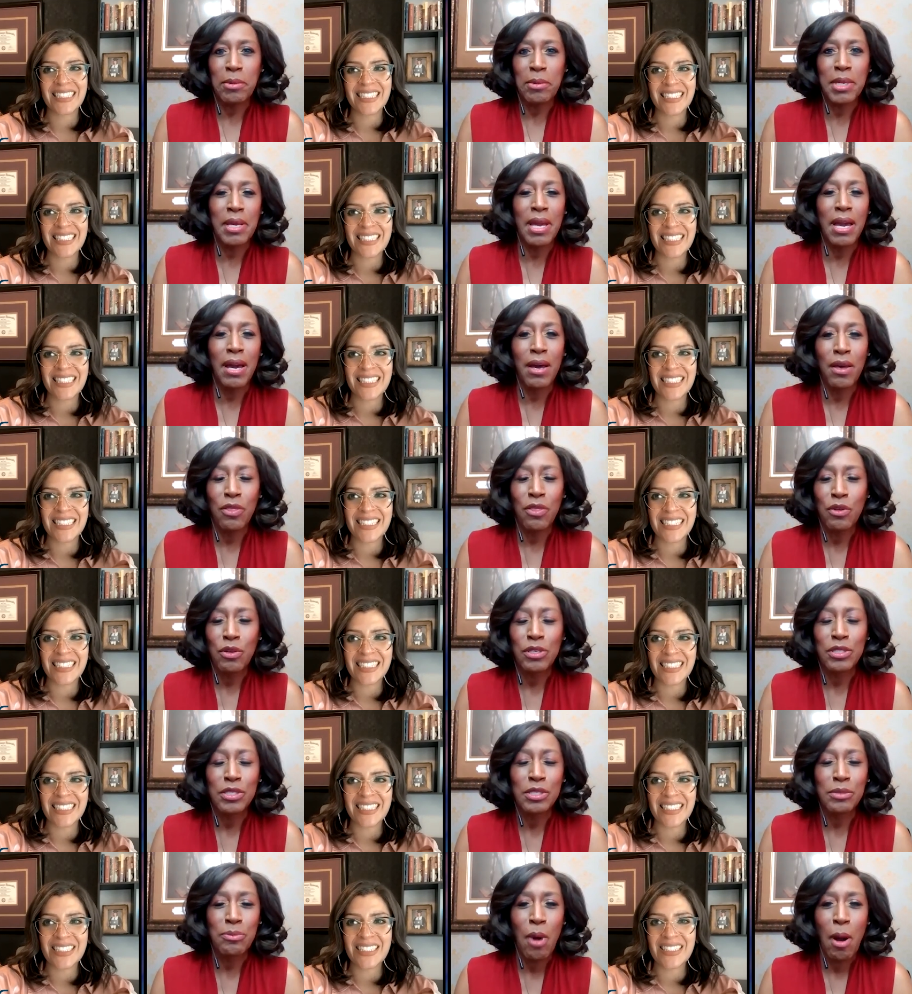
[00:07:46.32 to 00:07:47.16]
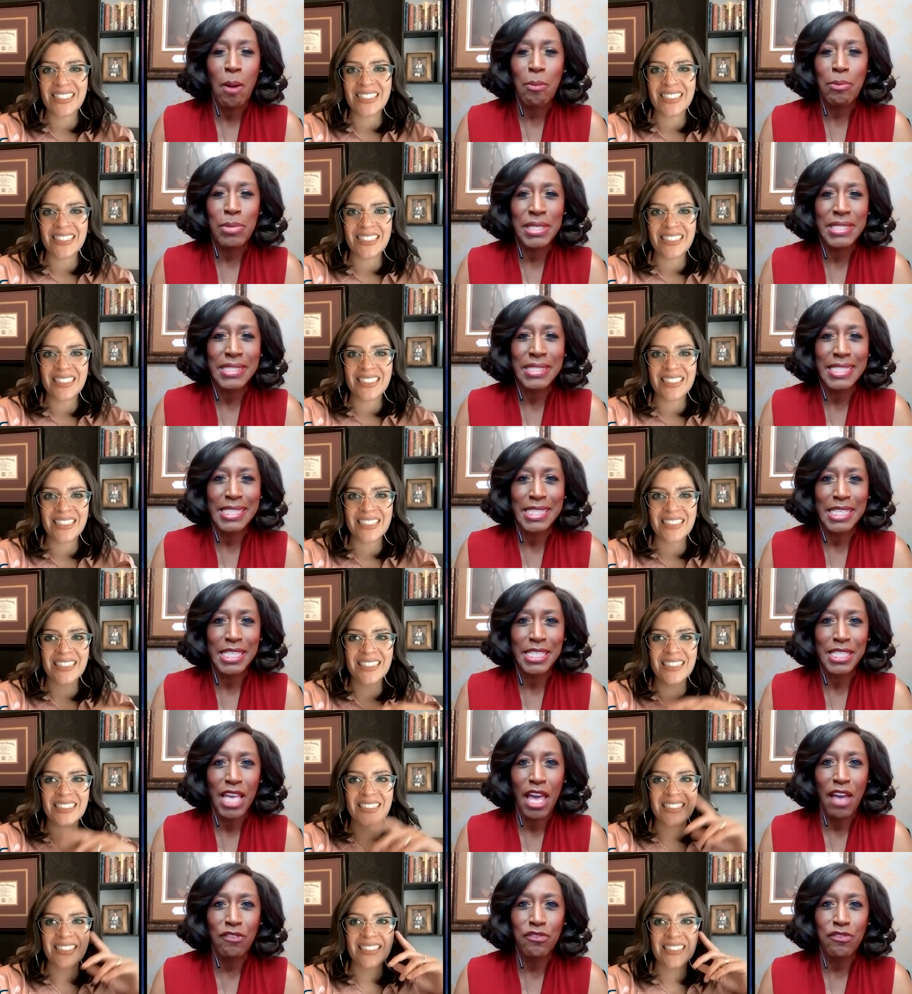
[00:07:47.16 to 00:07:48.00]
Speaker 1: how many other small
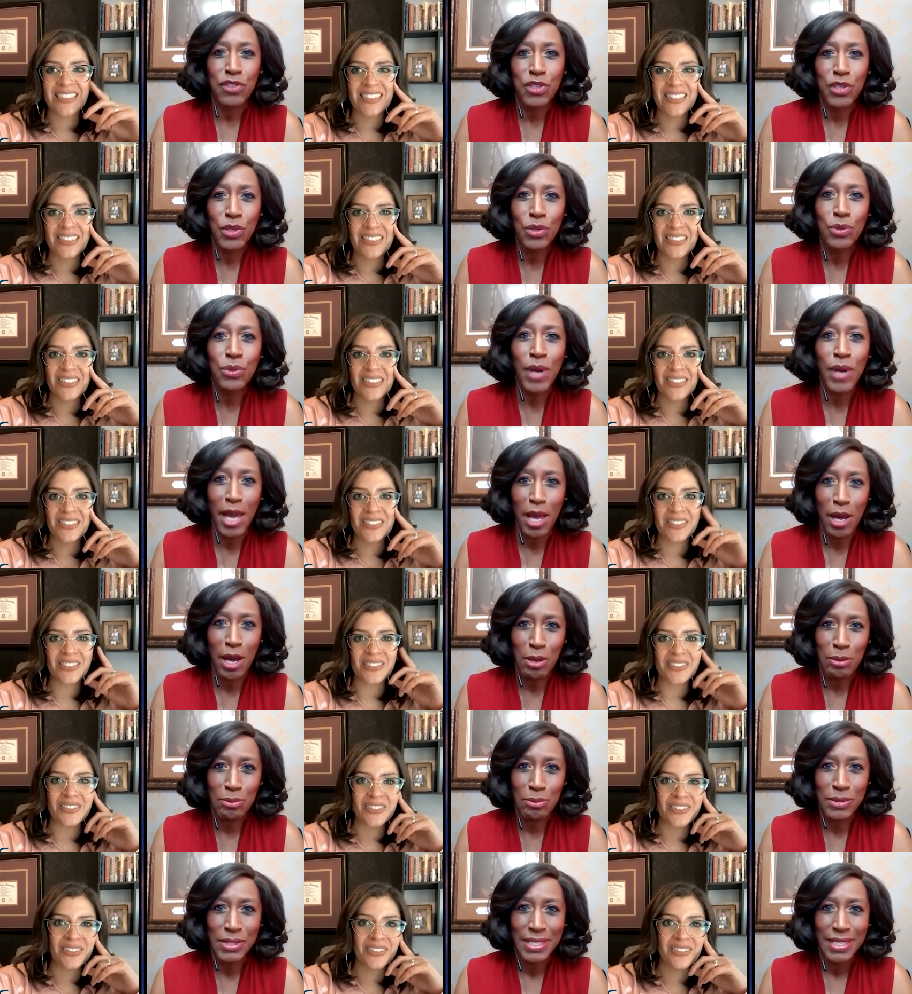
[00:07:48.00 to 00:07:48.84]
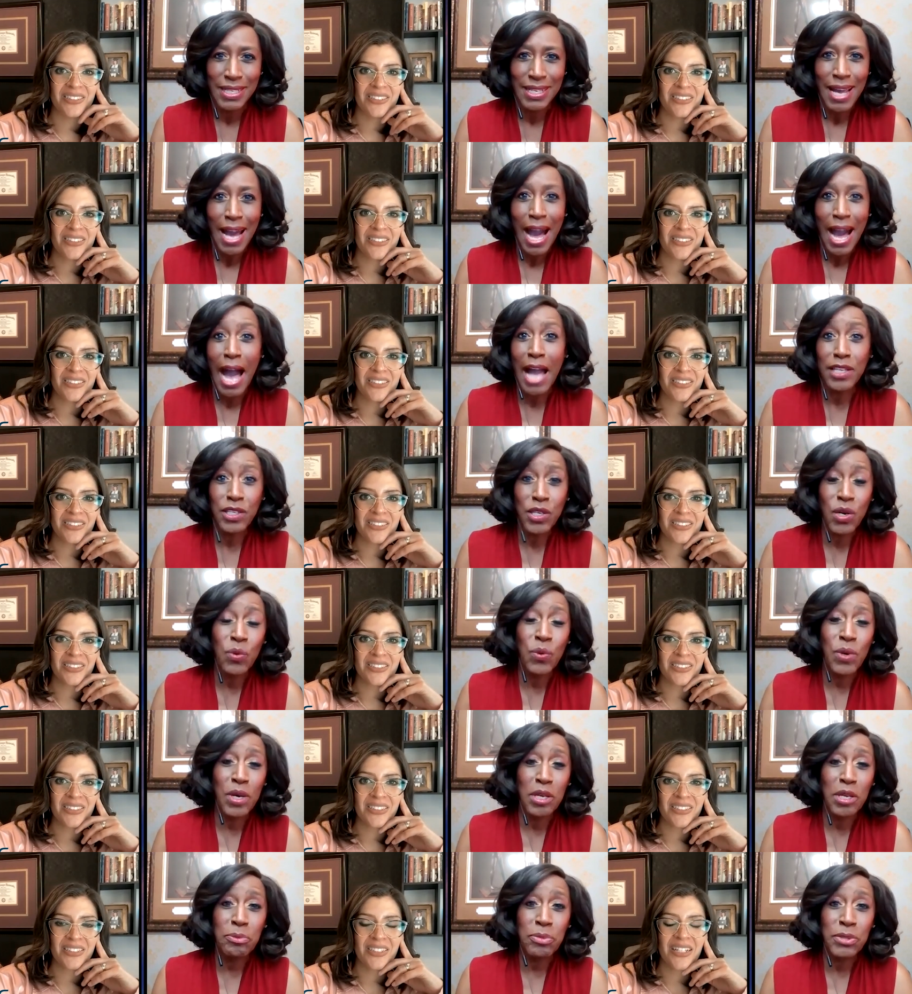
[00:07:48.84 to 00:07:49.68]
businesses have you helped i
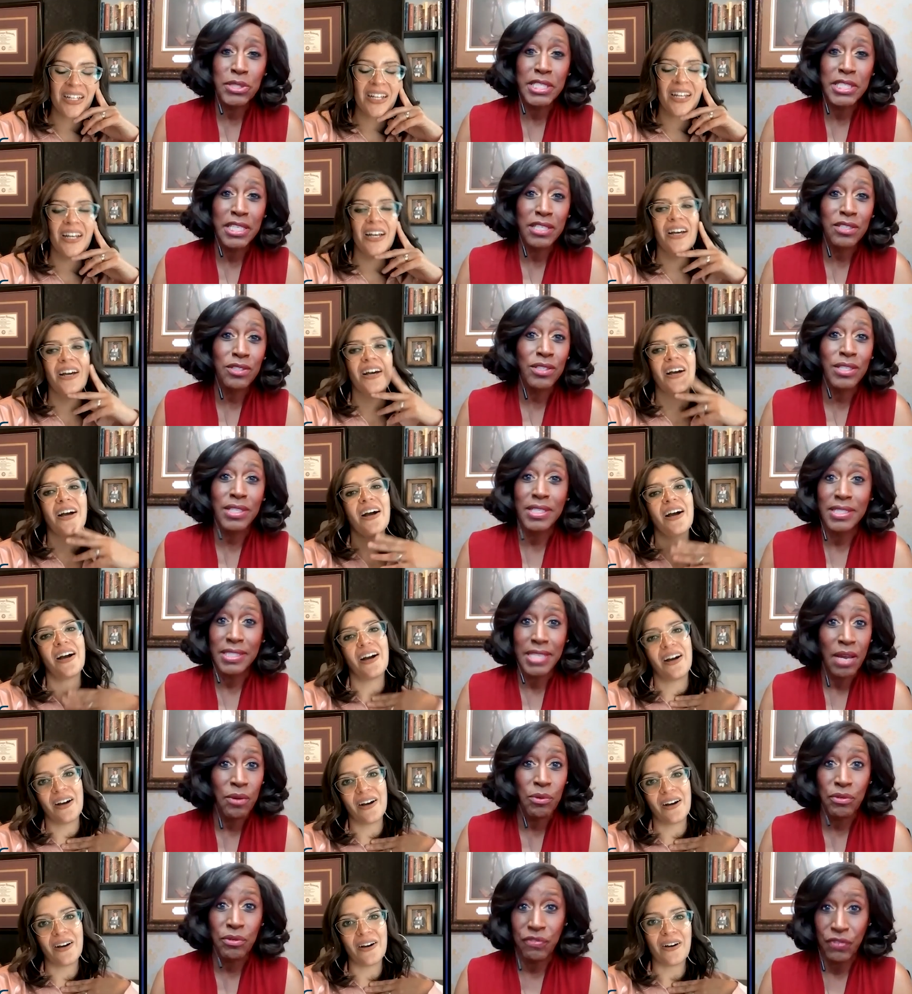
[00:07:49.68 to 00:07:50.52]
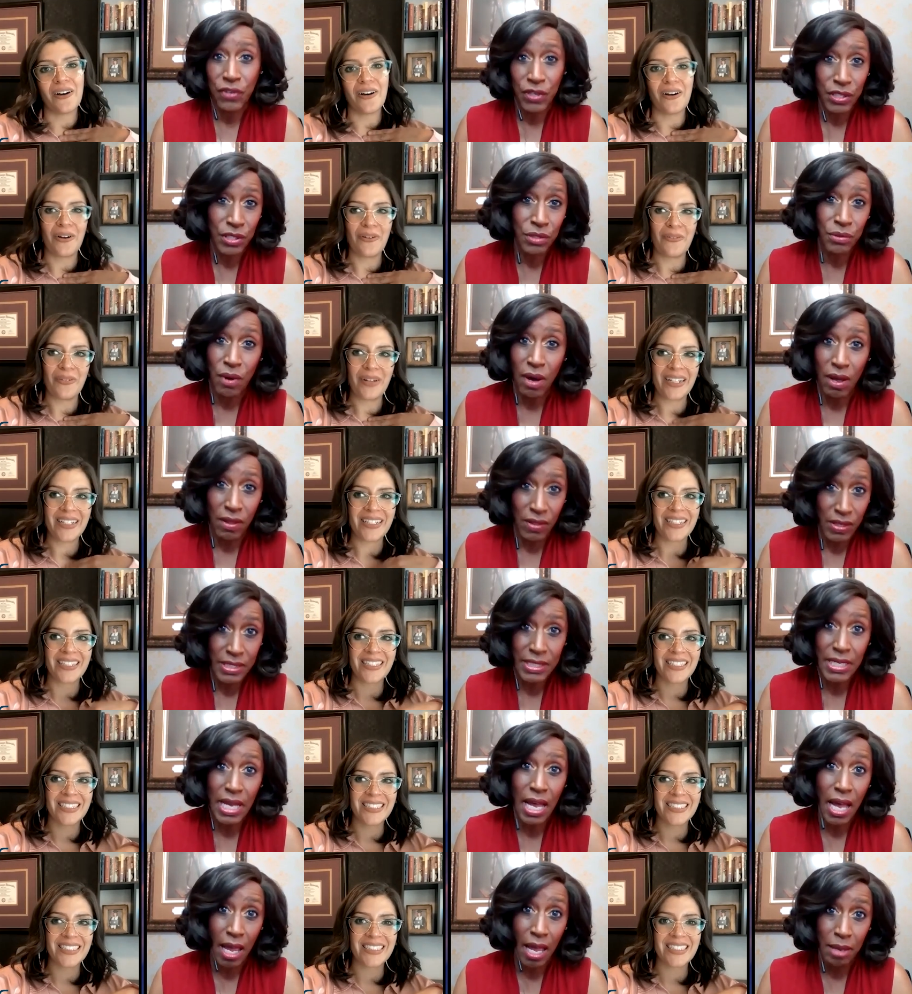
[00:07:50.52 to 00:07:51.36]
know one in particular because i refer you all
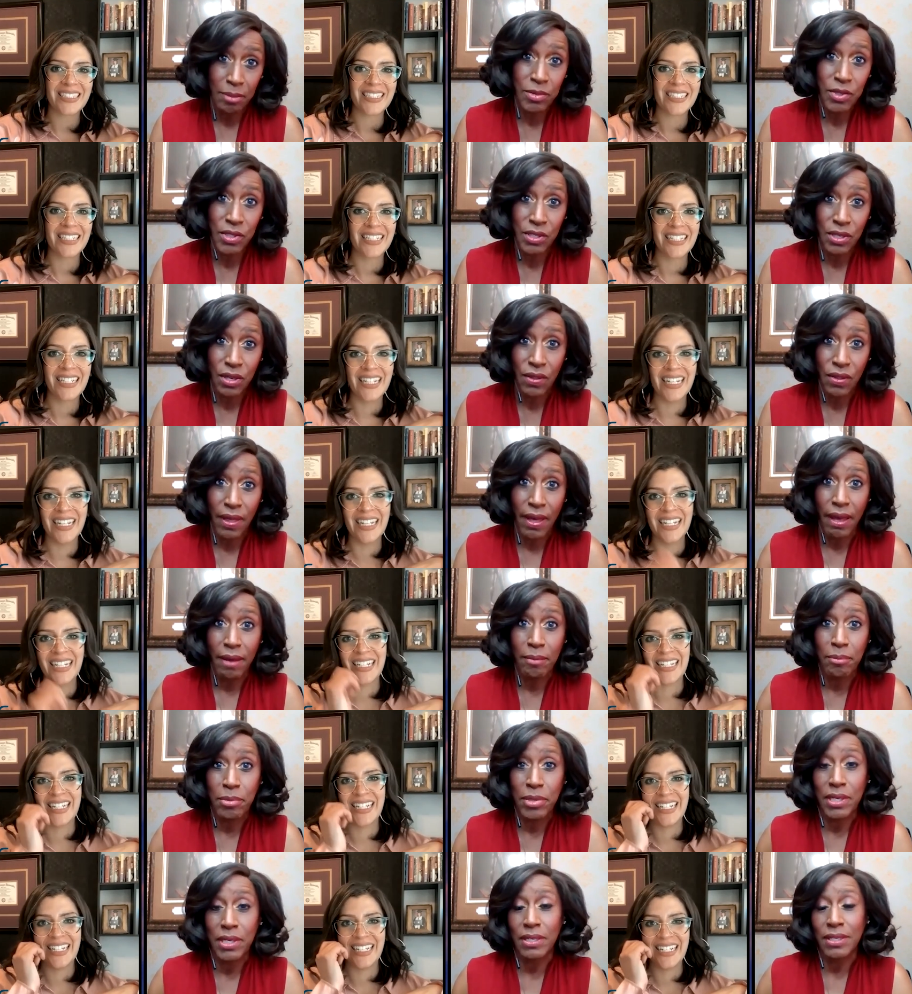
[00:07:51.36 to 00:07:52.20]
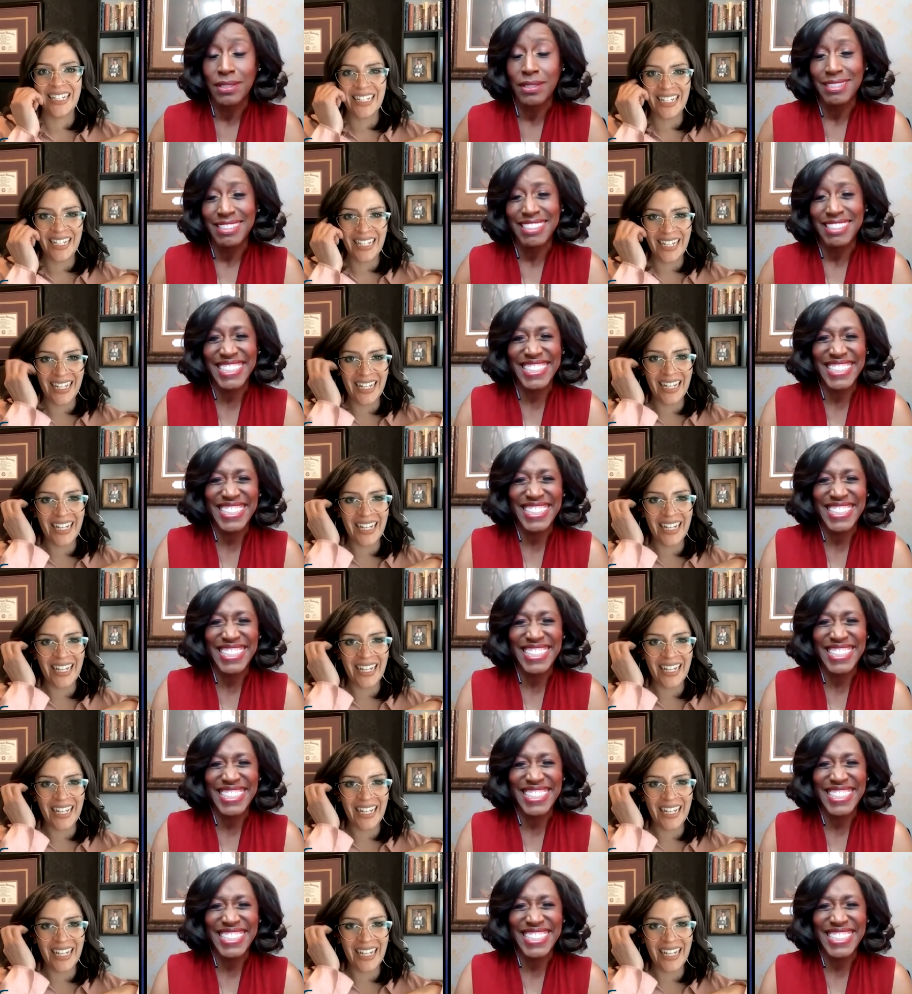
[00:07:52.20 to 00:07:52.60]
the time you know that but